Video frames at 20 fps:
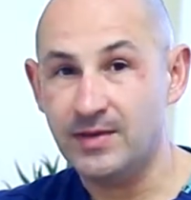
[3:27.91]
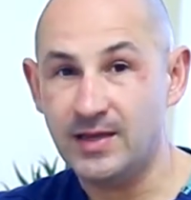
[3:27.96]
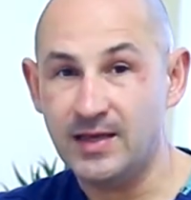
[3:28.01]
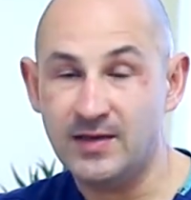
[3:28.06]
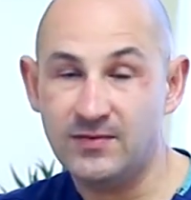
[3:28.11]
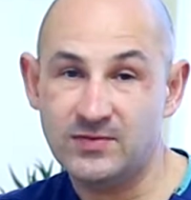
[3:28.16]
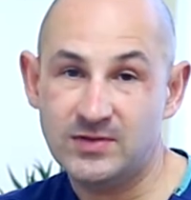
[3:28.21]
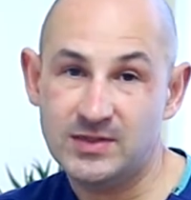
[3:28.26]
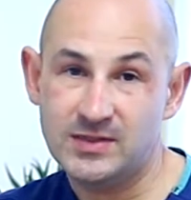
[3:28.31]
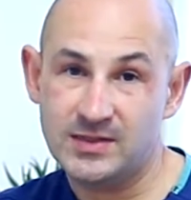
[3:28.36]

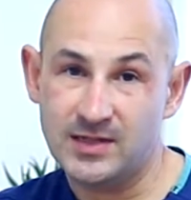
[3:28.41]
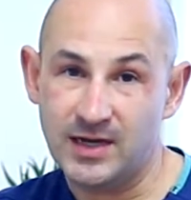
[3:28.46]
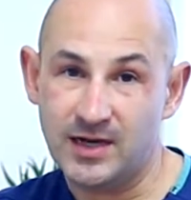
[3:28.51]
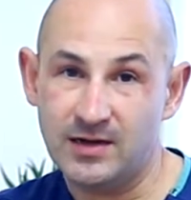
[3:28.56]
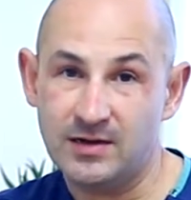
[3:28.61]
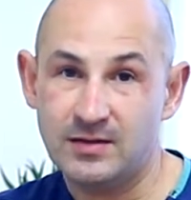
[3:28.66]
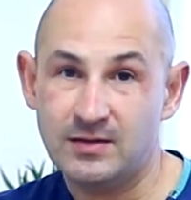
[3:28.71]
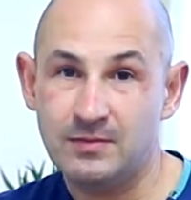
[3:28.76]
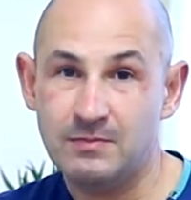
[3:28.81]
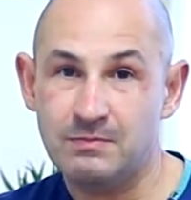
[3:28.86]
If
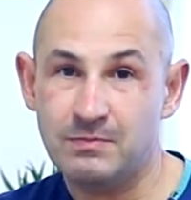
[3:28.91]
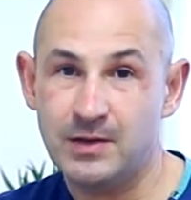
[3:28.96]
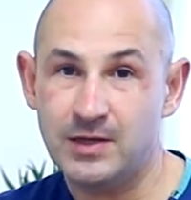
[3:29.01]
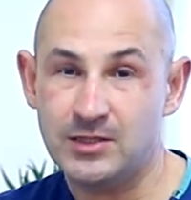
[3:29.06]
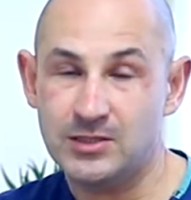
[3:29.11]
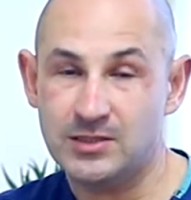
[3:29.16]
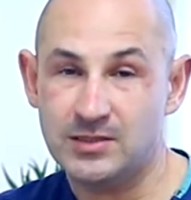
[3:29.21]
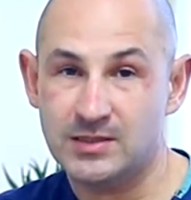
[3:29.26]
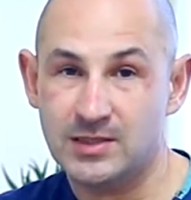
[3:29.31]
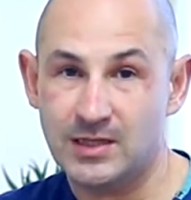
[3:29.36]
desired,
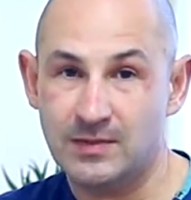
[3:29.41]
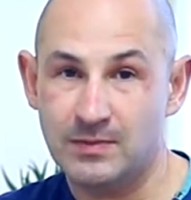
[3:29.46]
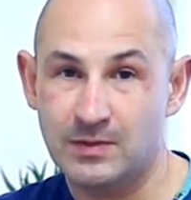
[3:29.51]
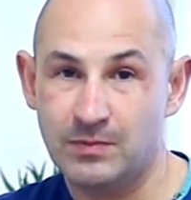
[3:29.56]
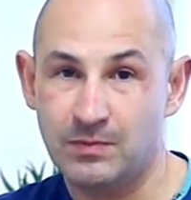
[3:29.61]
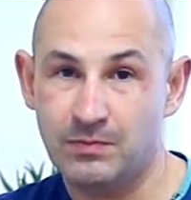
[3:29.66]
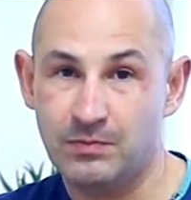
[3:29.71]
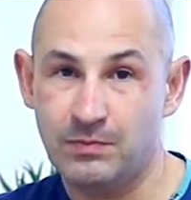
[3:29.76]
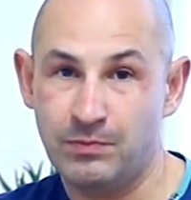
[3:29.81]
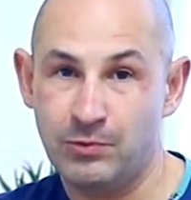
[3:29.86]
patients can
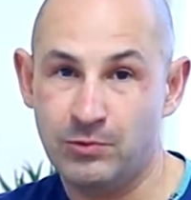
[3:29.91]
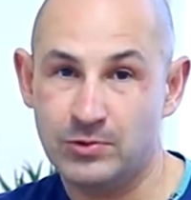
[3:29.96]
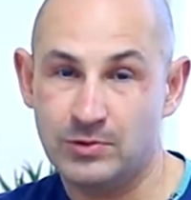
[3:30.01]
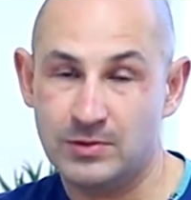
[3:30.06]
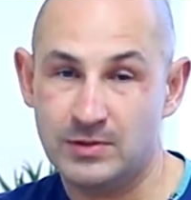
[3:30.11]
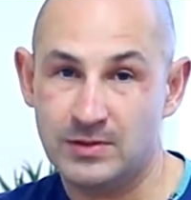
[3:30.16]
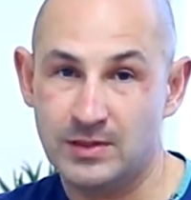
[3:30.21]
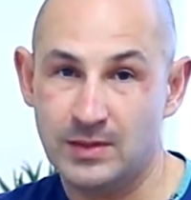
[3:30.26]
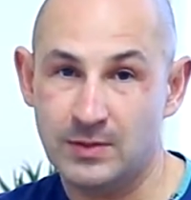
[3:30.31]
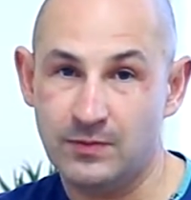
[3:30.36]
be put to
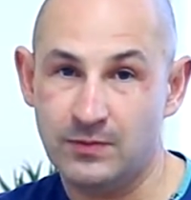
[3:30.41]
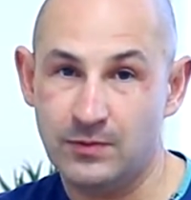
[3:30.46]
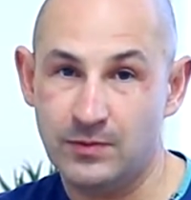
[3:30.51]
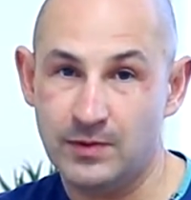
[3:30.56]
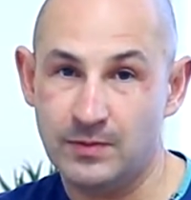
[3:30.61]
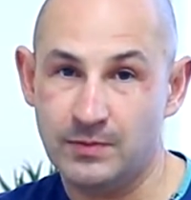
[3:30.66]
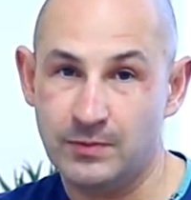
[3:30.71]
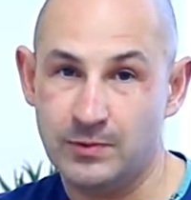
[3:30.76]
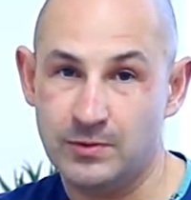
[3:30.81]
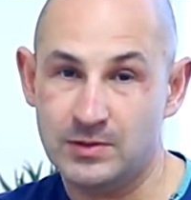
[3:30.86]
sleep for
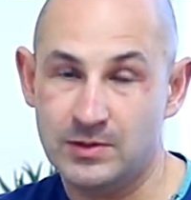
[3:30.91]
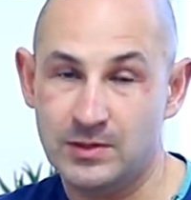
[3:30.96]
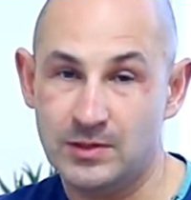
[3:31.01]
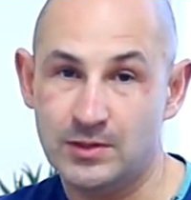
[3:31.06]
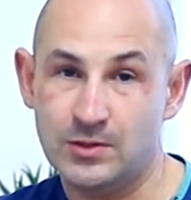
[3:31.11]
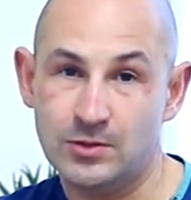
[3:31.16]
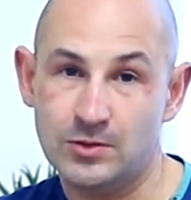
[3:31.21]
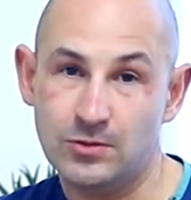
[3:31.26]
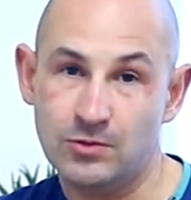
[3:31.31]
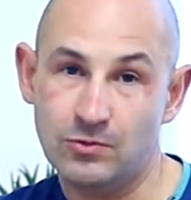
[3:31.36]
the
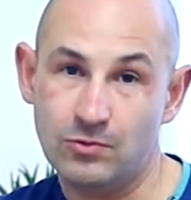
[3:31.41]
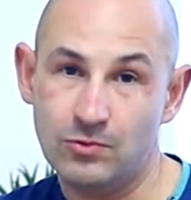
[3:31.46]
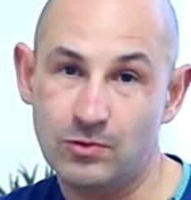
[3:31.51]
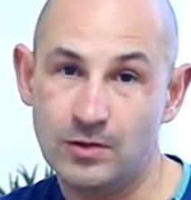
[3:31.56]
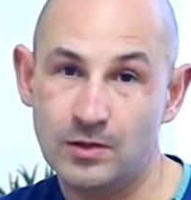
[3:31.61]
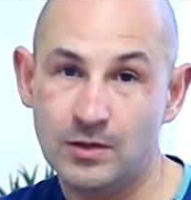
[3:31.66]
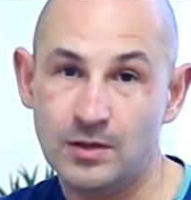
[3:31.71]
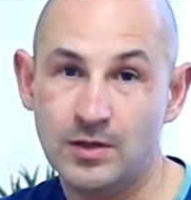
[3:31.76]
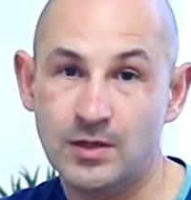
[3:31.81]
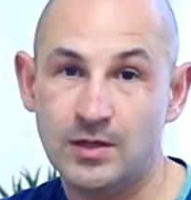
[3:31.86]
procedure,
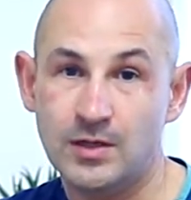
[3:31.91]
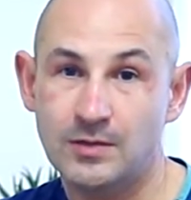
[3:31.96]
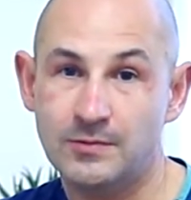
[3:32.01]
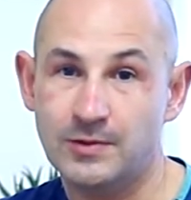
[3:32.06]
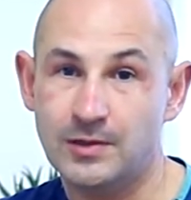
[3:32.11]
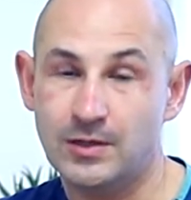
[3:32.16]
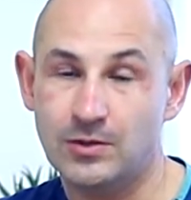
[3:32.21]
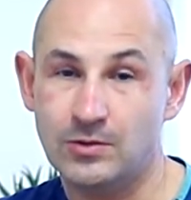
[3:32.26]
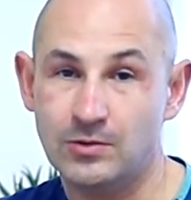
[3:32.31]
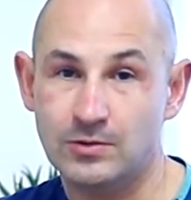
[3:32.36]
or
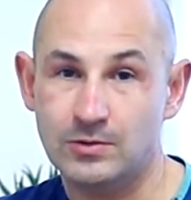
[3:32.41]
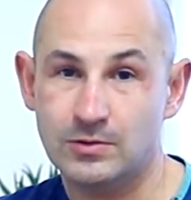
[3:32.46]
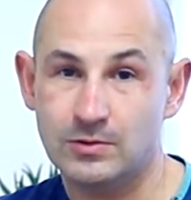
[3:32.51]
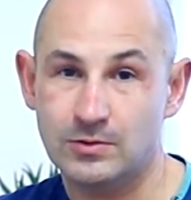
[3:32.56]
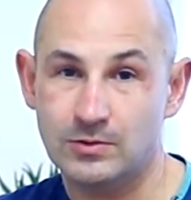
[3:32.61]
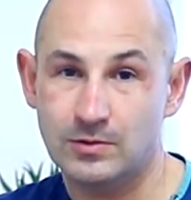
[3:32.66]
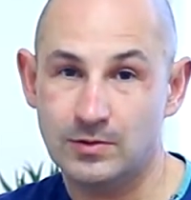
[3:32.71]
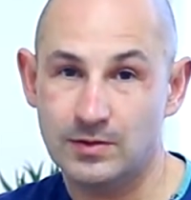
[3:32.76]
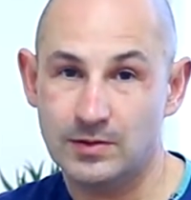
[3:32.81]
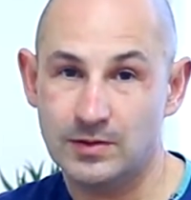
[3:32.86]
we can also
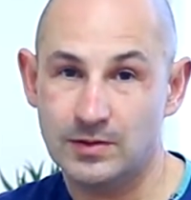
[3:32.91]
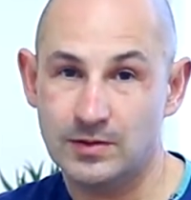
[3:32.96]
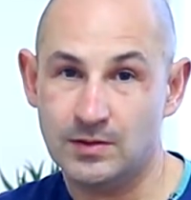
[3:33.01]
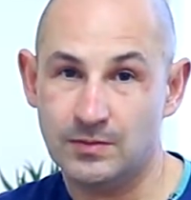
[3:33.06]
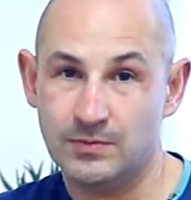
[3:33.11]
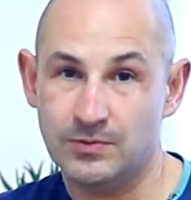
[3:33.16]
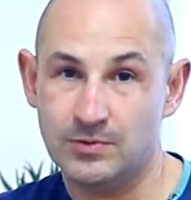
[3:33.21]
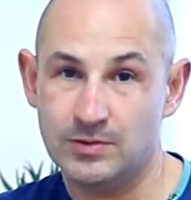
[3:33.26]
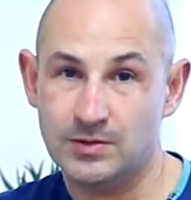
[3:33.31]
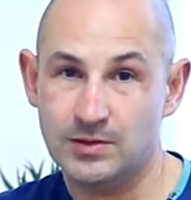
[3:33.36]
do this
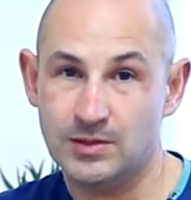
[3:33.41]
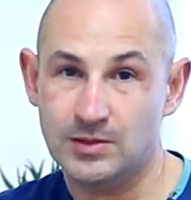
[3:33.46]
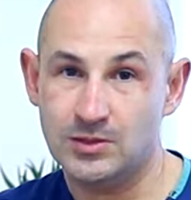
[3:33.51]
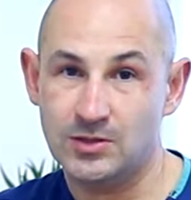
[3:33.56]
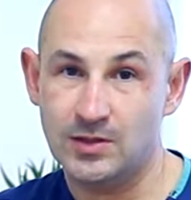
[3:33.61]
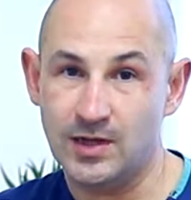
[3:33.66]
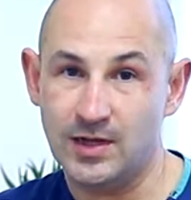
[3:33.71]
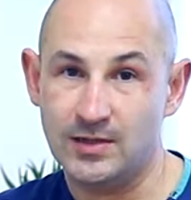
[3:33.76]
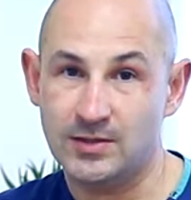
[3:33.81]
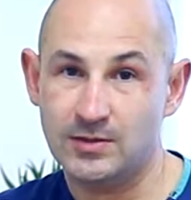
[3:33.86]

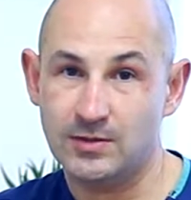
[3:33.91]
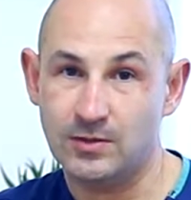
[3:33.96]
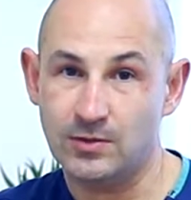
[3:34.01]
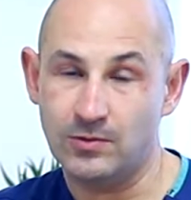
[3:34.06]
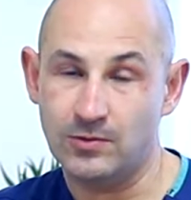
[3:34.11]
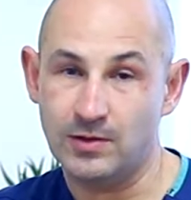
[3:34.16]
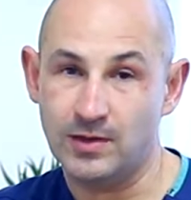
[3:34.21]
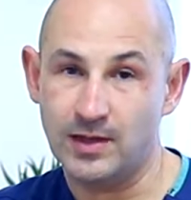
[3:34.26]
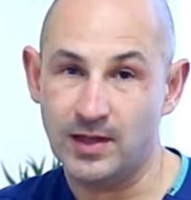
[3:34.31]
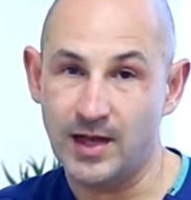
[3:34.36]
procedure under
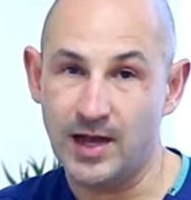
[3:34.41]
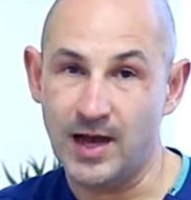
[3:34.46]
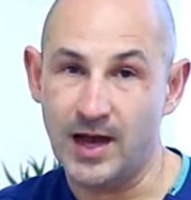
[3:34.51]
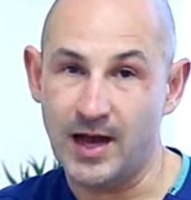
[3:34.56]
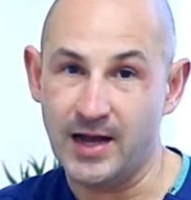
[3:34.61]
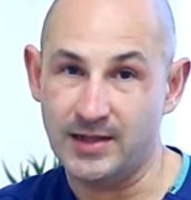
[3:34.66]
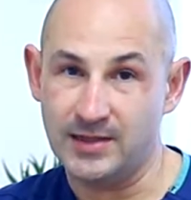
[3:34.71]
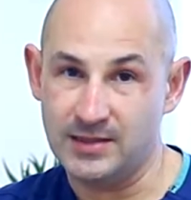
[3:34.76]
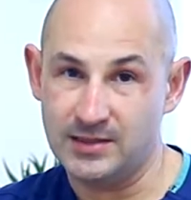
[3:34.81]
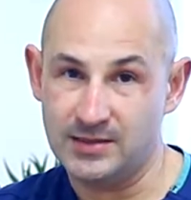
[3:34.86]
local
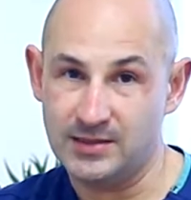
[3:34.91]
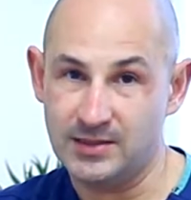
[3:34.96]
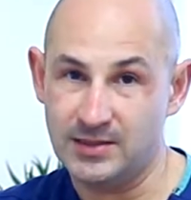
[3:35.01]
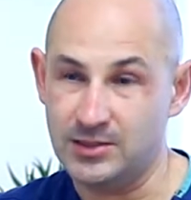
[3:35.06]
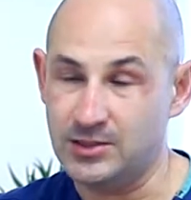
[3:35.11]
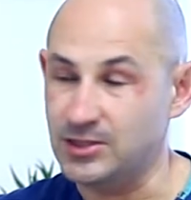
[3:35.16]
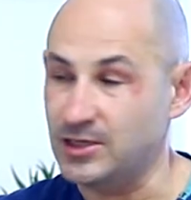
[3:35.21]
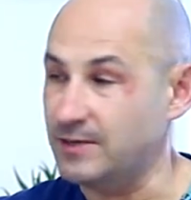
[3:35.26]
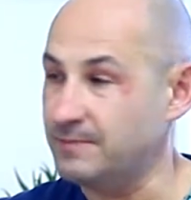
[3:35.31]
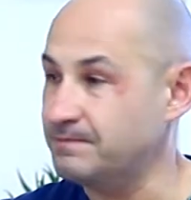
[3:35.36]

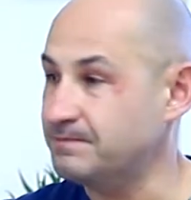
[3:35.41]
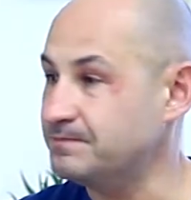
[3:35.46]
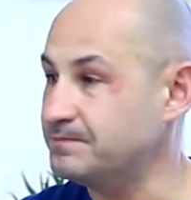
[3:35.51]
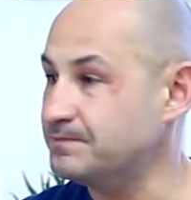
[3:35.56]
anesthesia.